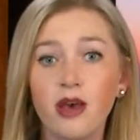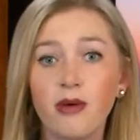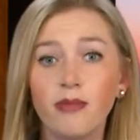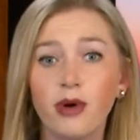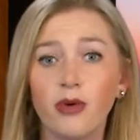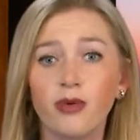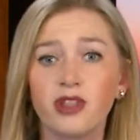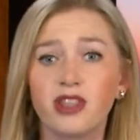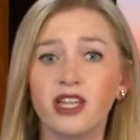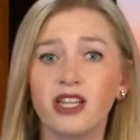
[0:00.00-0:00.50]

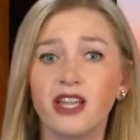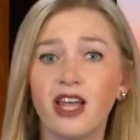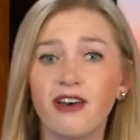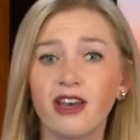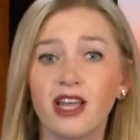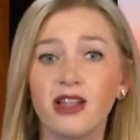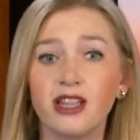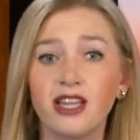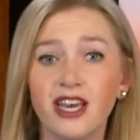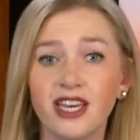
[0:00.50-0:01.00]
But with the
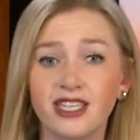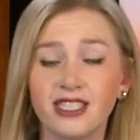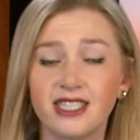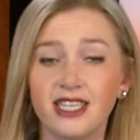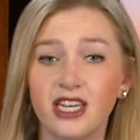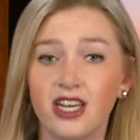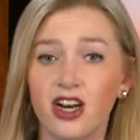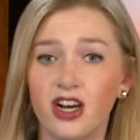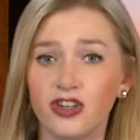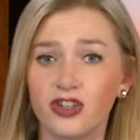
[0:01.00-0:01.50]

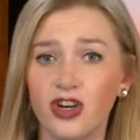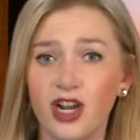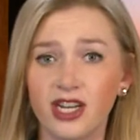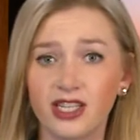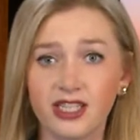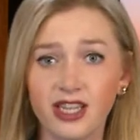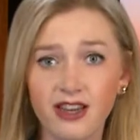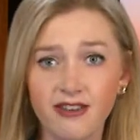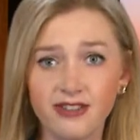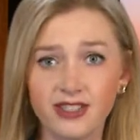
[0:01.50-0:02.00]
legacy
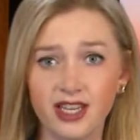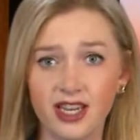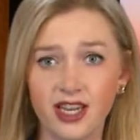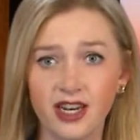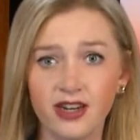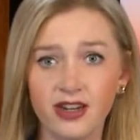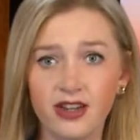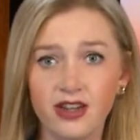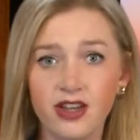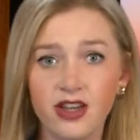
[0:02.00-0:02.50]
contract
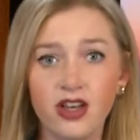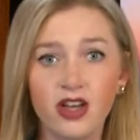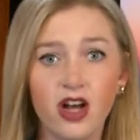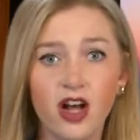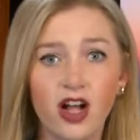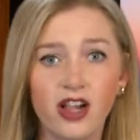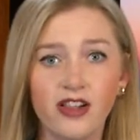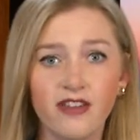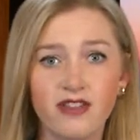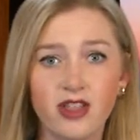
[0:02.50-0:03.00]
lifted,
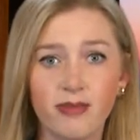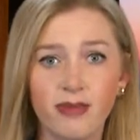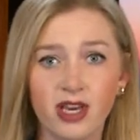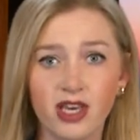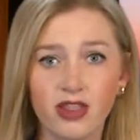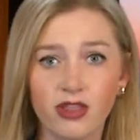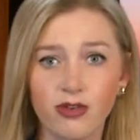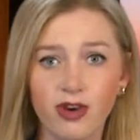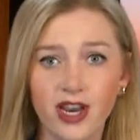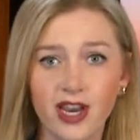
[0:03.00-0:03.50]
all of the
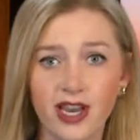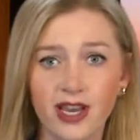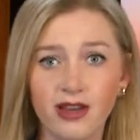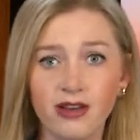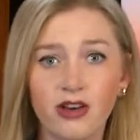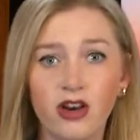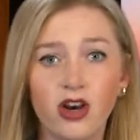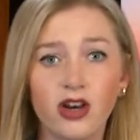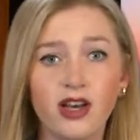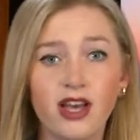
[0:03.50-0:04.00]
big three,
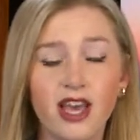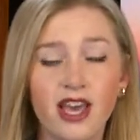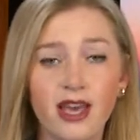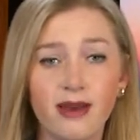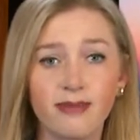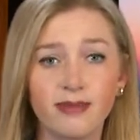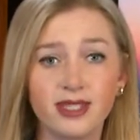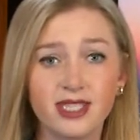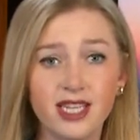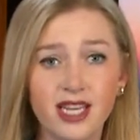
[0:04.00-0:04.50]

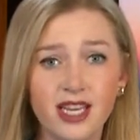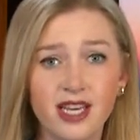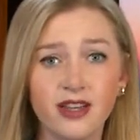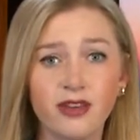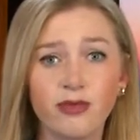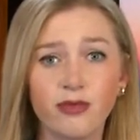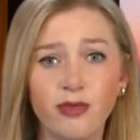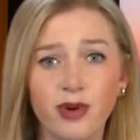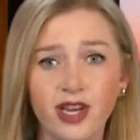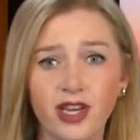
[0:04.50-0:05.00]

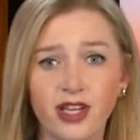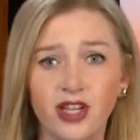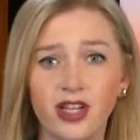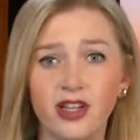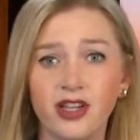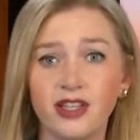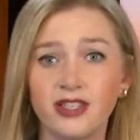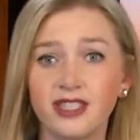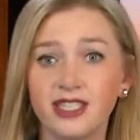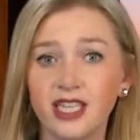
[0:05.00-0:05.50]
AMC, Regal,
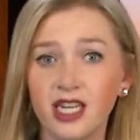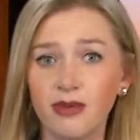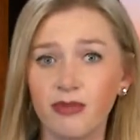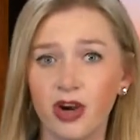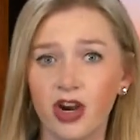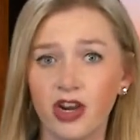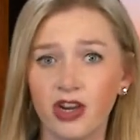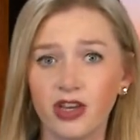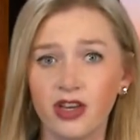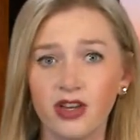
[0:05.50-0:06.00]
and
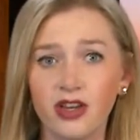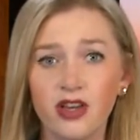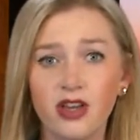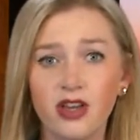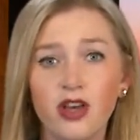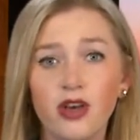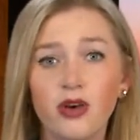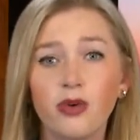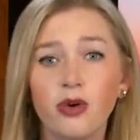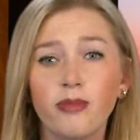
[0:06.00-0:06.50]
Cinemark,
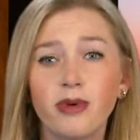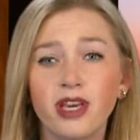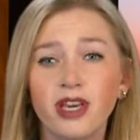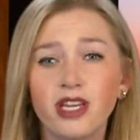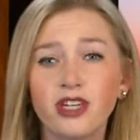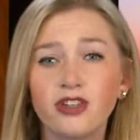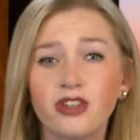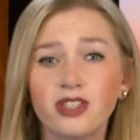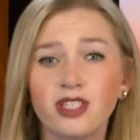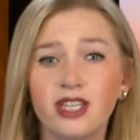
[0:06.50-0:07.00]
will be
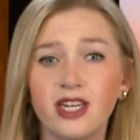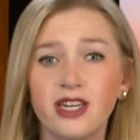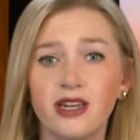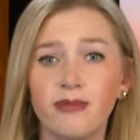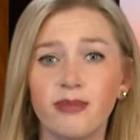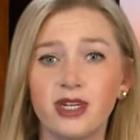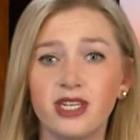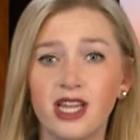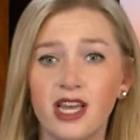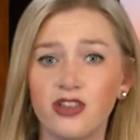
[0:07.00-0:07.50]
interested in a
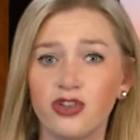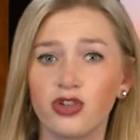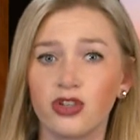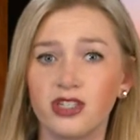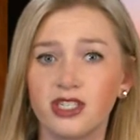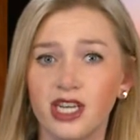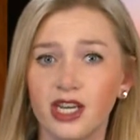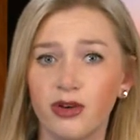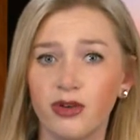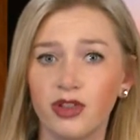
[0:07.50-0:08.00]
potential
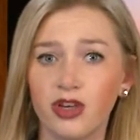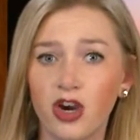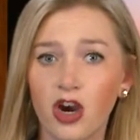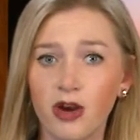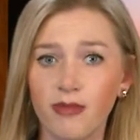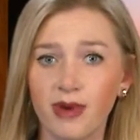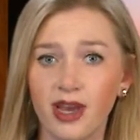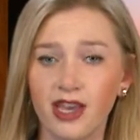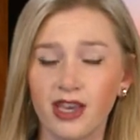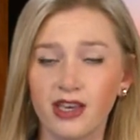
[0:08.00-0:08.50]
deal with
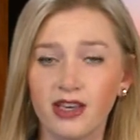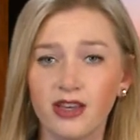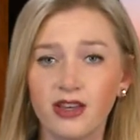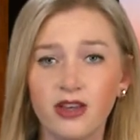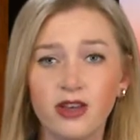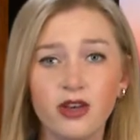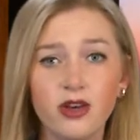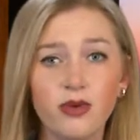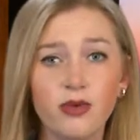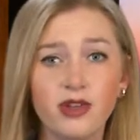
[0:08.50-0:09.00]
Carmike,
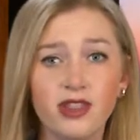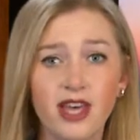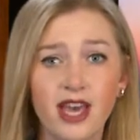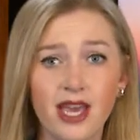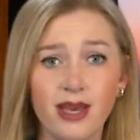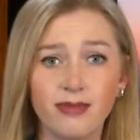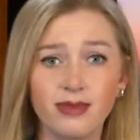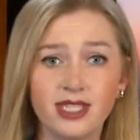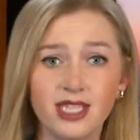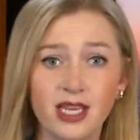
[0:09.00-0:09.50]
with
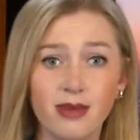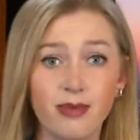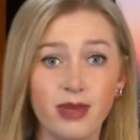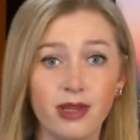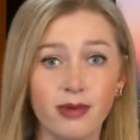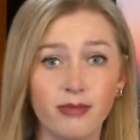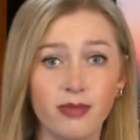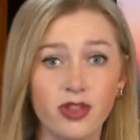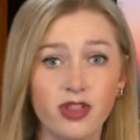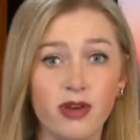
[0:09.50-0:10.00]
AMC
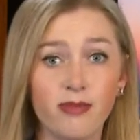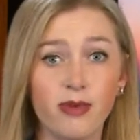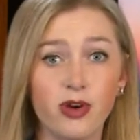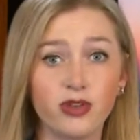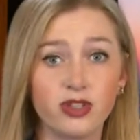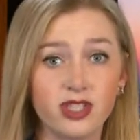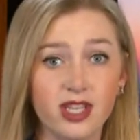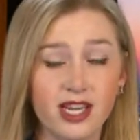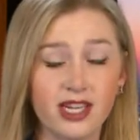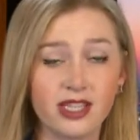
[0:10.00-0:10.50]
being the
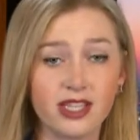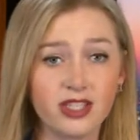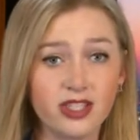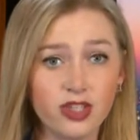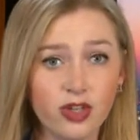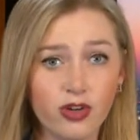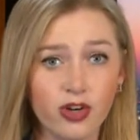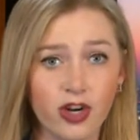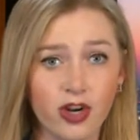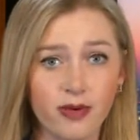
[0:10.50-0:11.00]
most likely
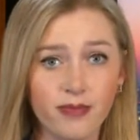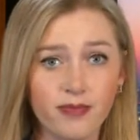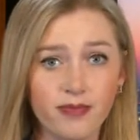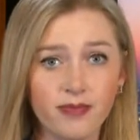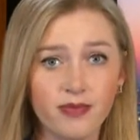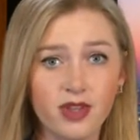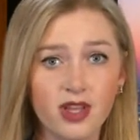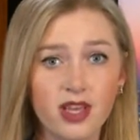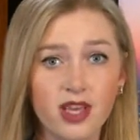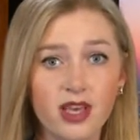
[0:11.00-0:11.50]
suitor.
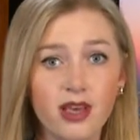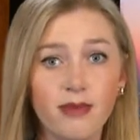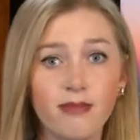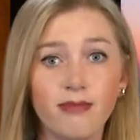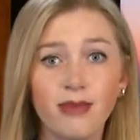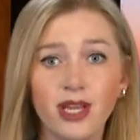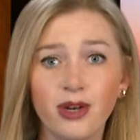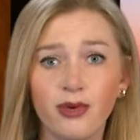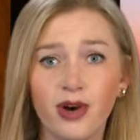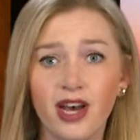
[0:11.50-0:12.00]

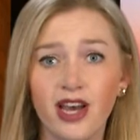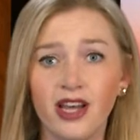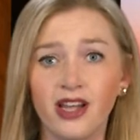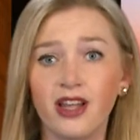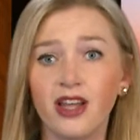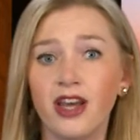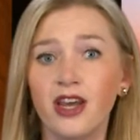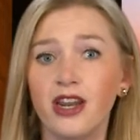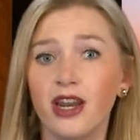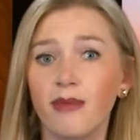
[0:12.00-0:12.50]

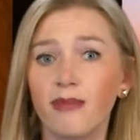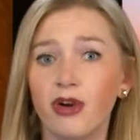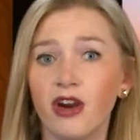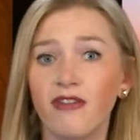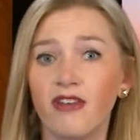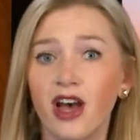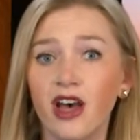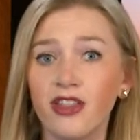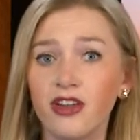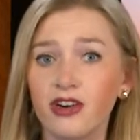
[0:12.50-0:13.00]
Meanwhile, a number
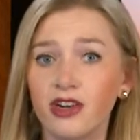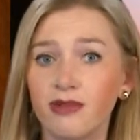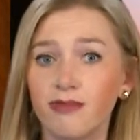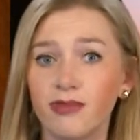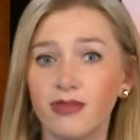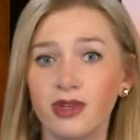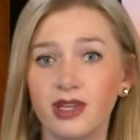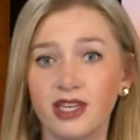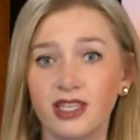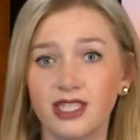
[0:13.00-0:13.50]
of other
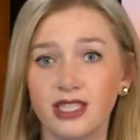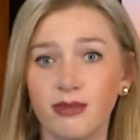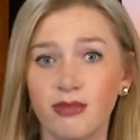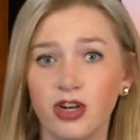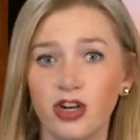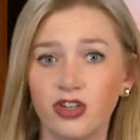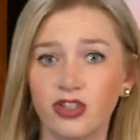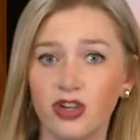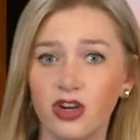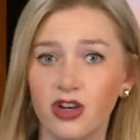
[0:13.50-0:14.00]

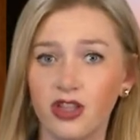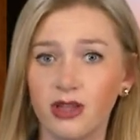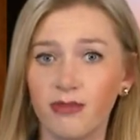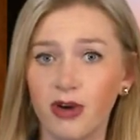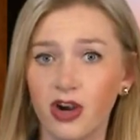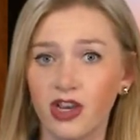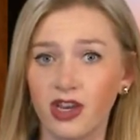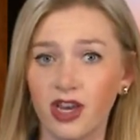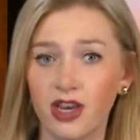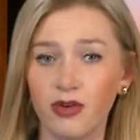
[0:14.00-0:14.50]
exhibitors are on the
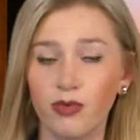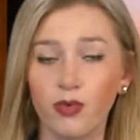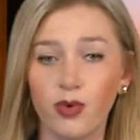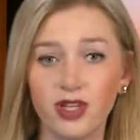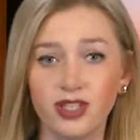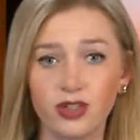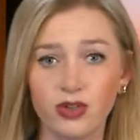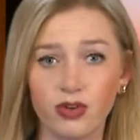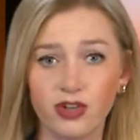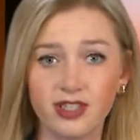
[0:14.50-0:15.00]
market,
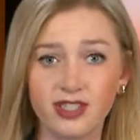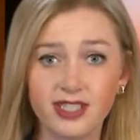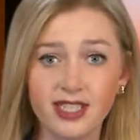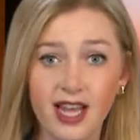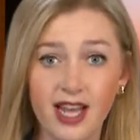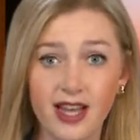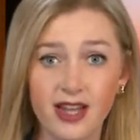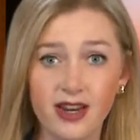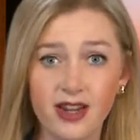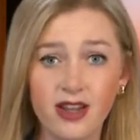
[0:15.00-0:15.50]
one source
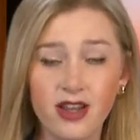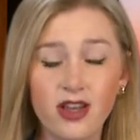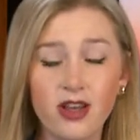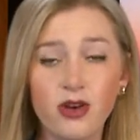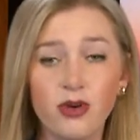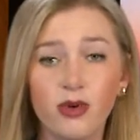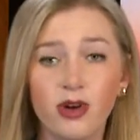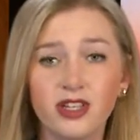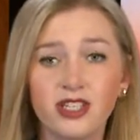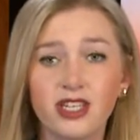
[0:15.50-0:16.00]
said,
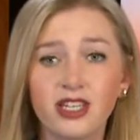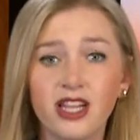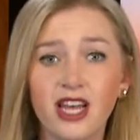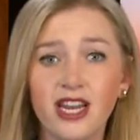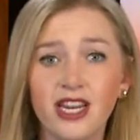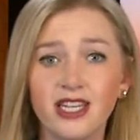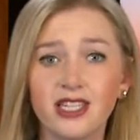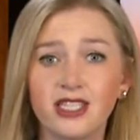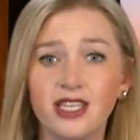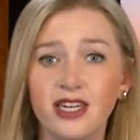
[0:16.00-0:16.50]
while
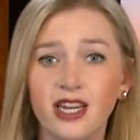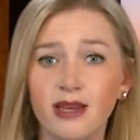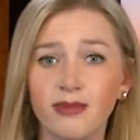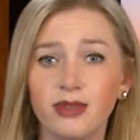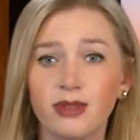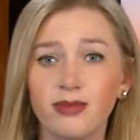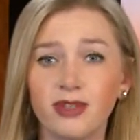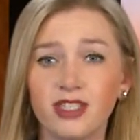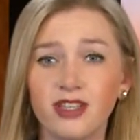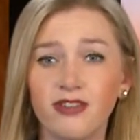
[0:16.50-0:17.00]
declining to name
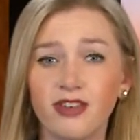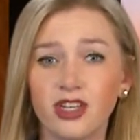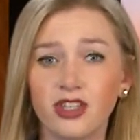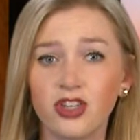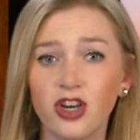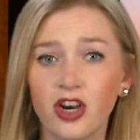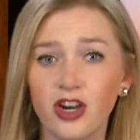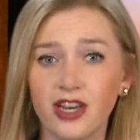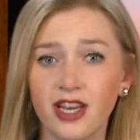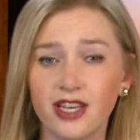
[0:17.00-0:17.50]
specific
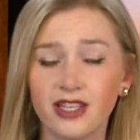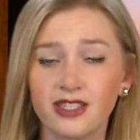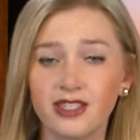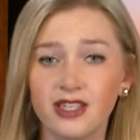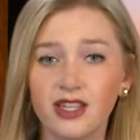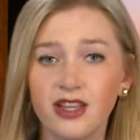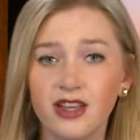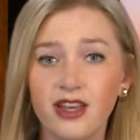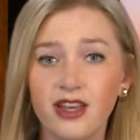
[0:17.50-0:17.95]
targets.